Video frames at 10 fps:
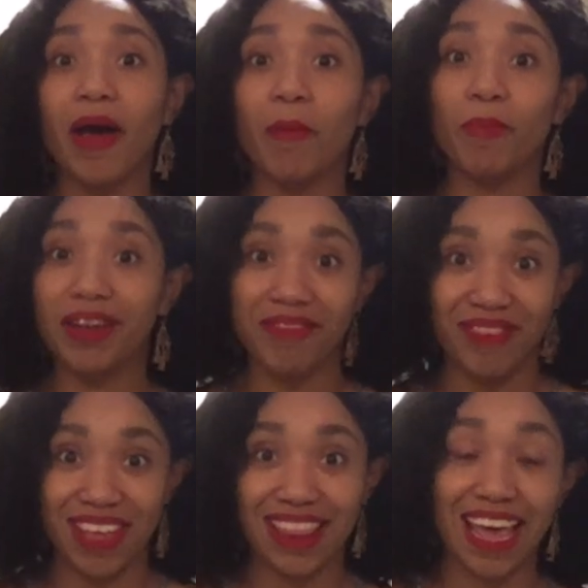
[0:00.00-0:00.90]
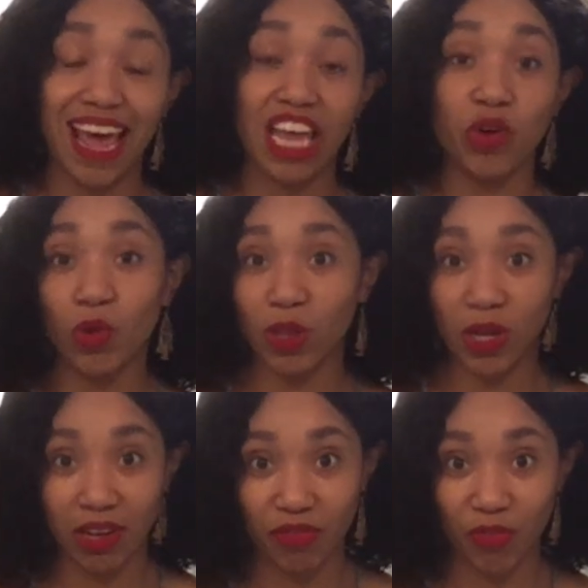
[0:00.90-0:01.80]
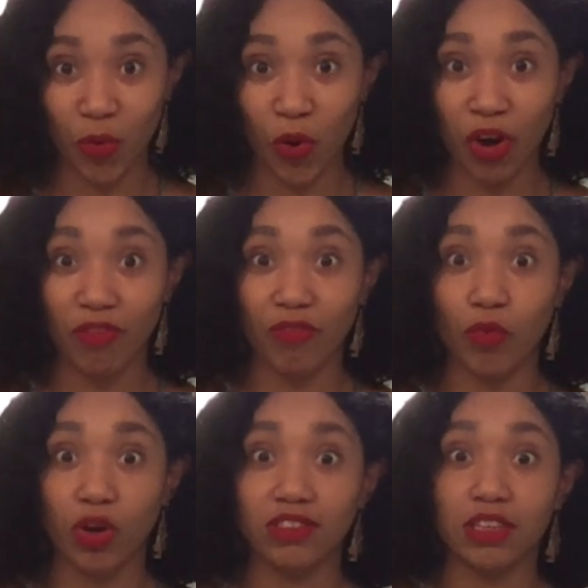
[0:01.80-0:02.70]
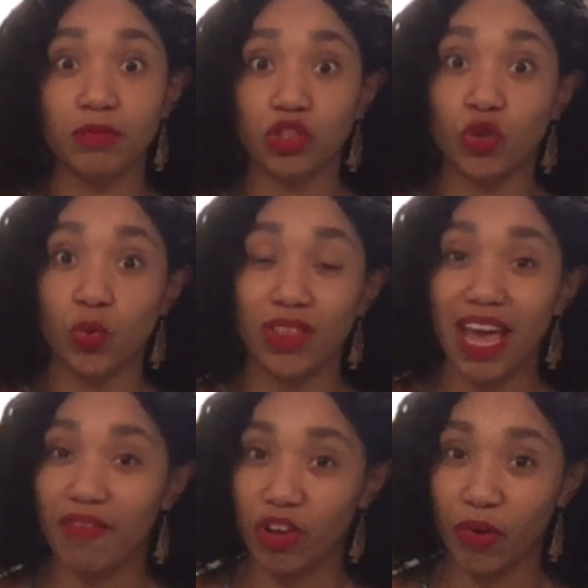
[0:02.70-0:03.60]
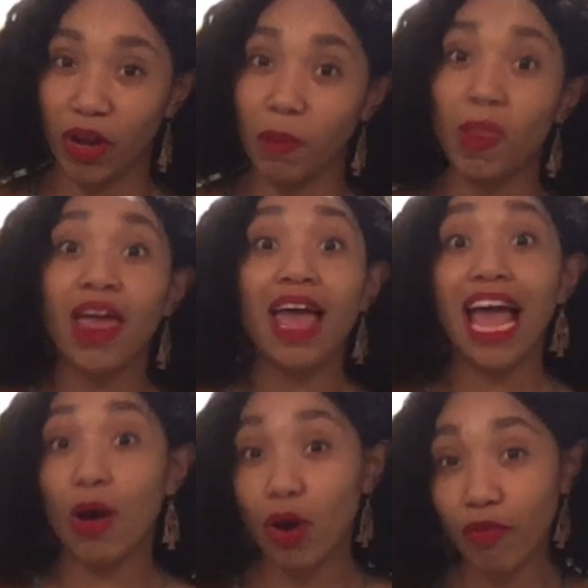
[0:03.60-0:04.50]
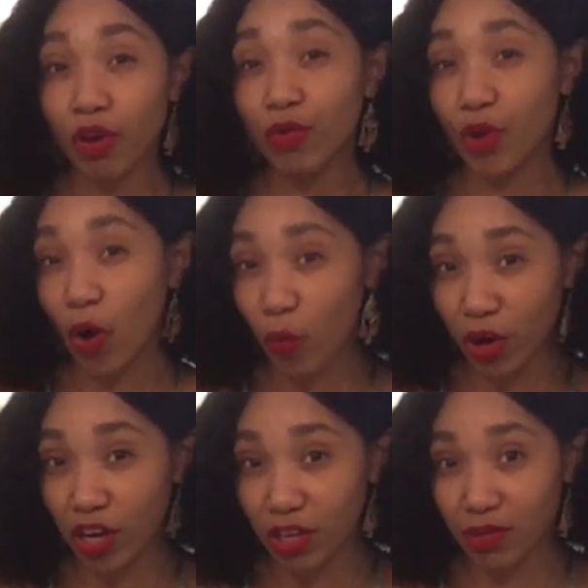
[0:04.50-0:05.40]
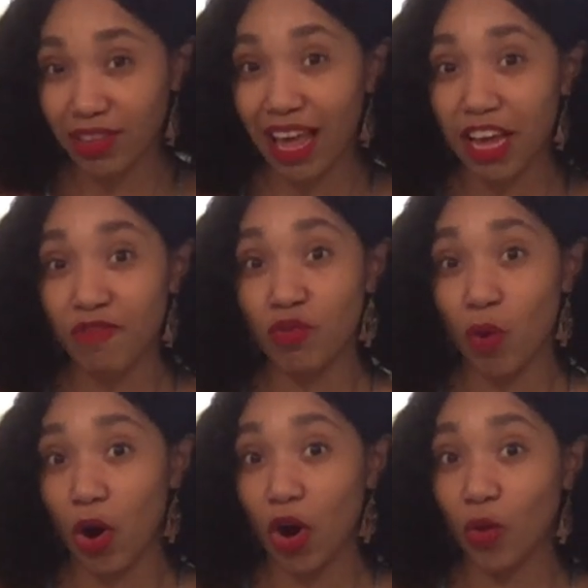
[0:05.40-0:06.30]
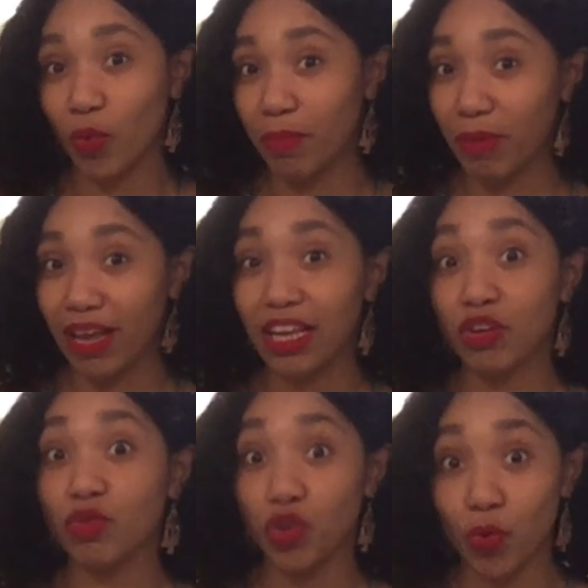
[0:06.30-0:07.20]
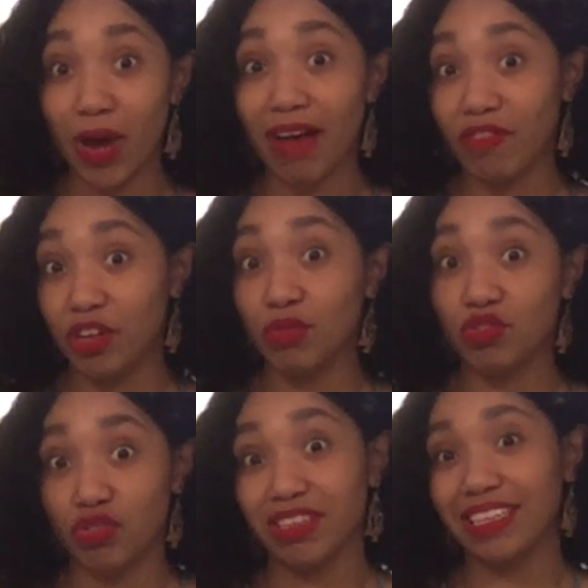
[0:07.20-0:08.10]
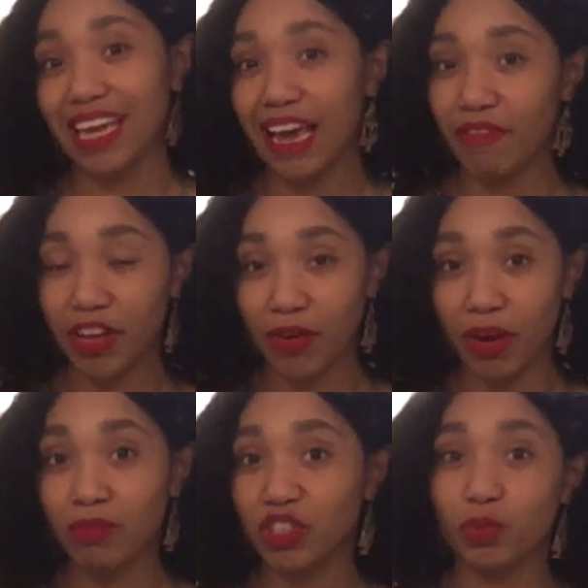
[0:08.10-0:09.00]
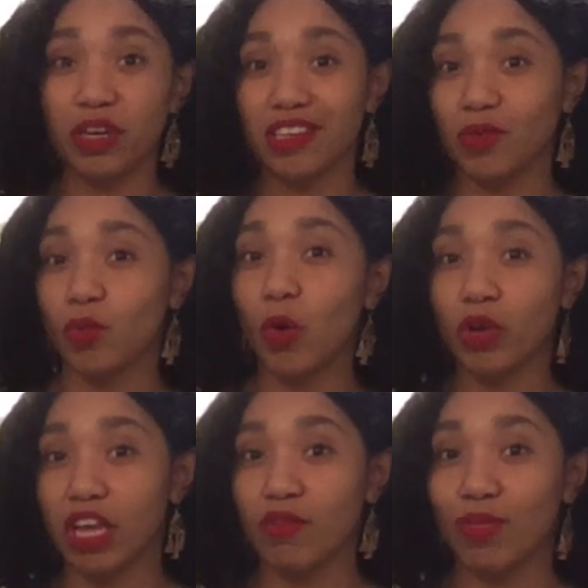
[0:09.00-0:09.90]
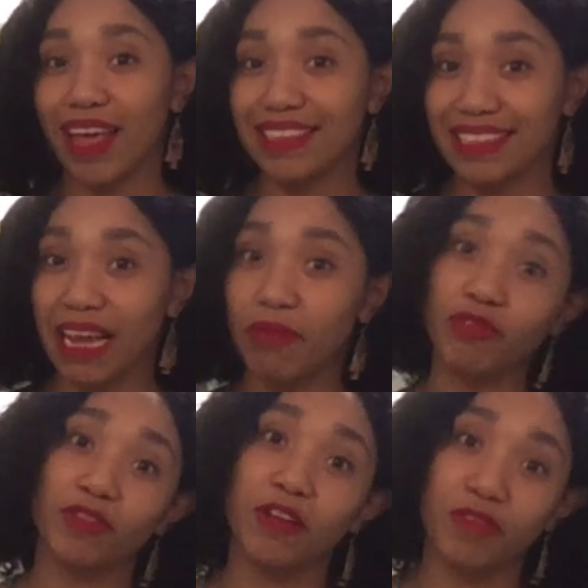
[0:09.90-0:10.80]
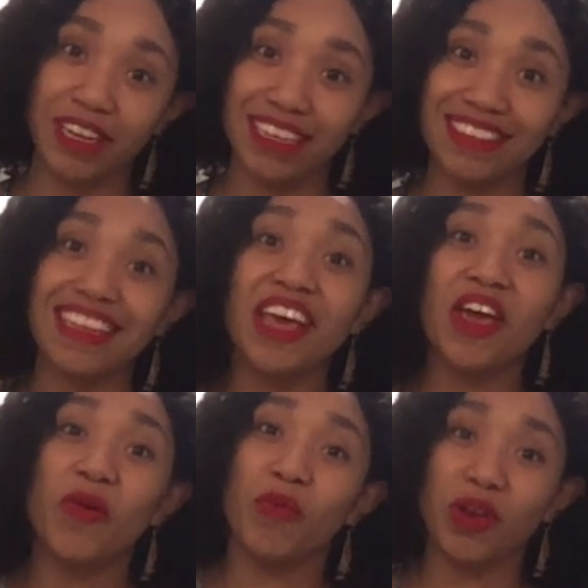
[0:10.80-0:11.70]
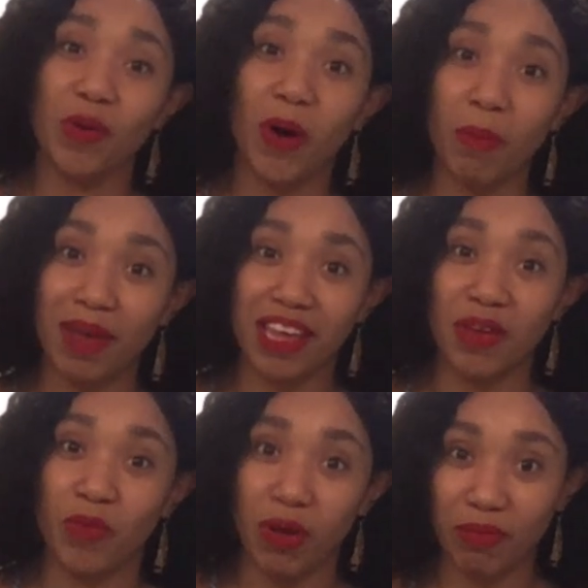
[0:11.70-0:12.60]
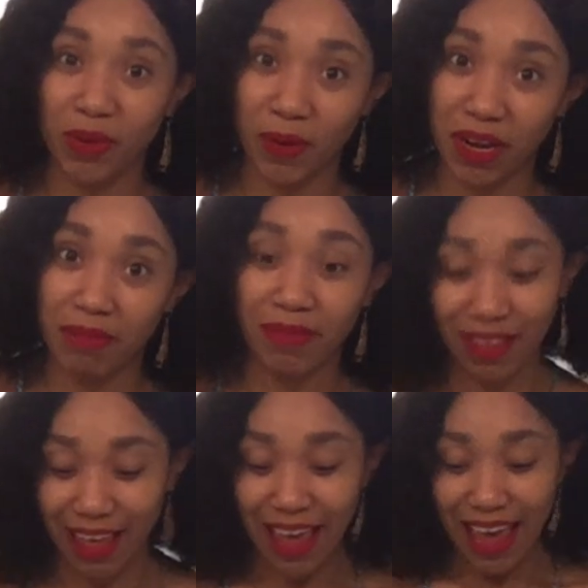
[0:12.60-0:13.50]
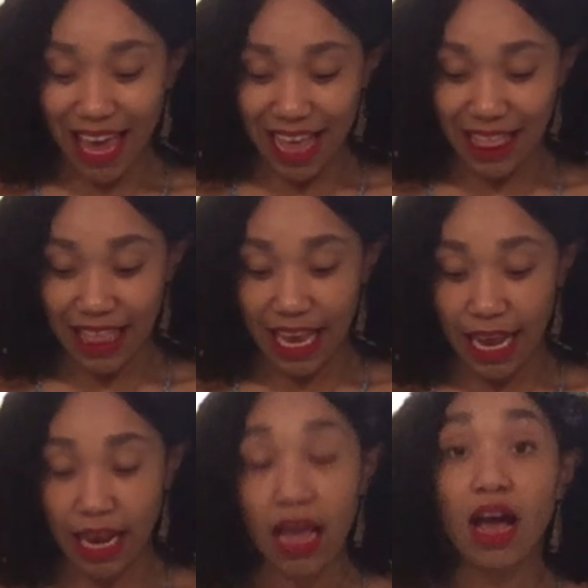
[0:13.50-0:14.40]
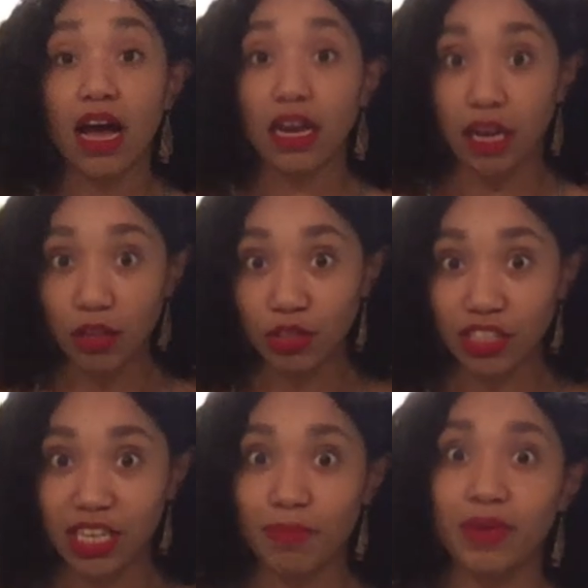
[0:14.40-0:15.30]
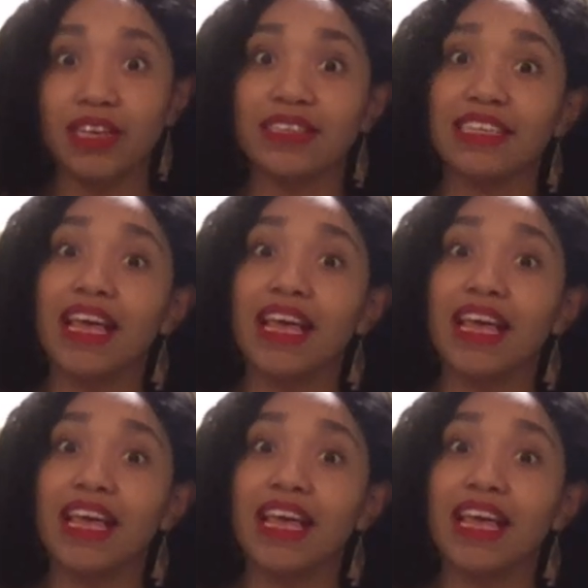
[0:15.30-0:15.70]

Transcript: benefit that you were looking for a substitute with heavy cream. However, you don't want to use that if you are whipping. You do have to use strictly heavy cream just because it won't give you that same fluffiness when you are making whipped cream. And then another tip is